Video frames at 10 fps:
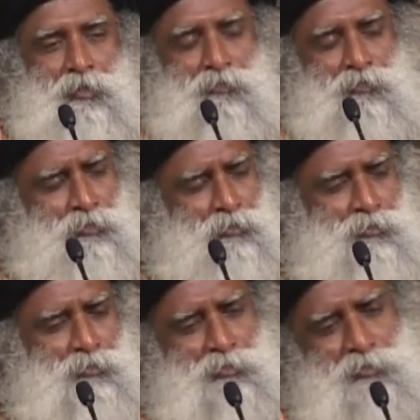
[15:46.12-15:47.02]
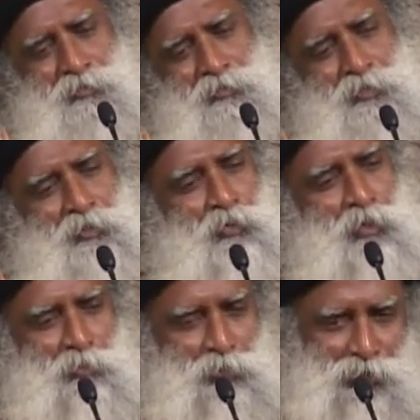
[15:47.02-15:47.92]
If you
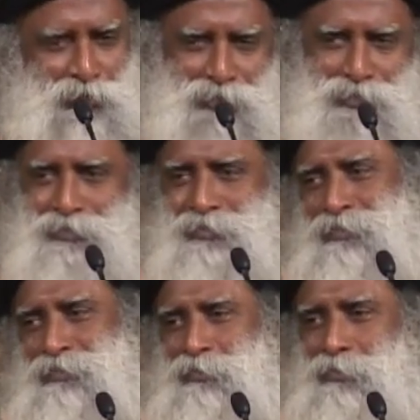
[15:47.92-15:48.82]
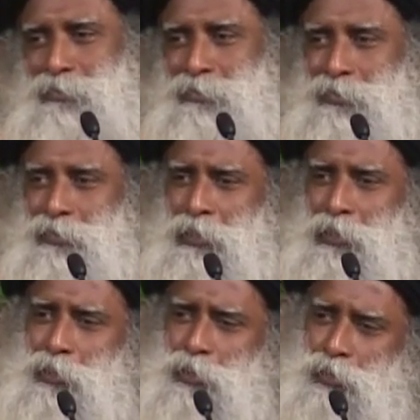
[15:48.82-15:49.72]
come to India,
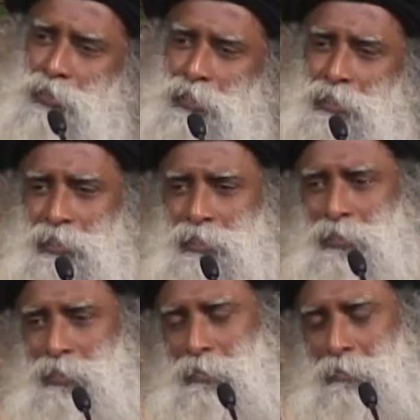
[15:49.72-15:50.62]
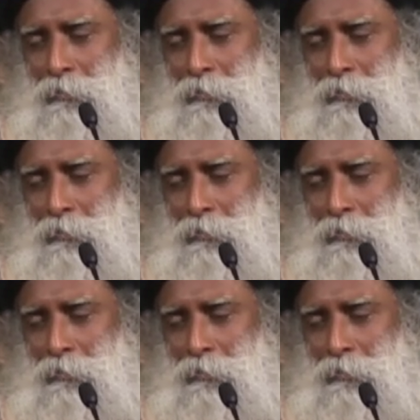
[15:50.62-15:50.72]
you'll see this.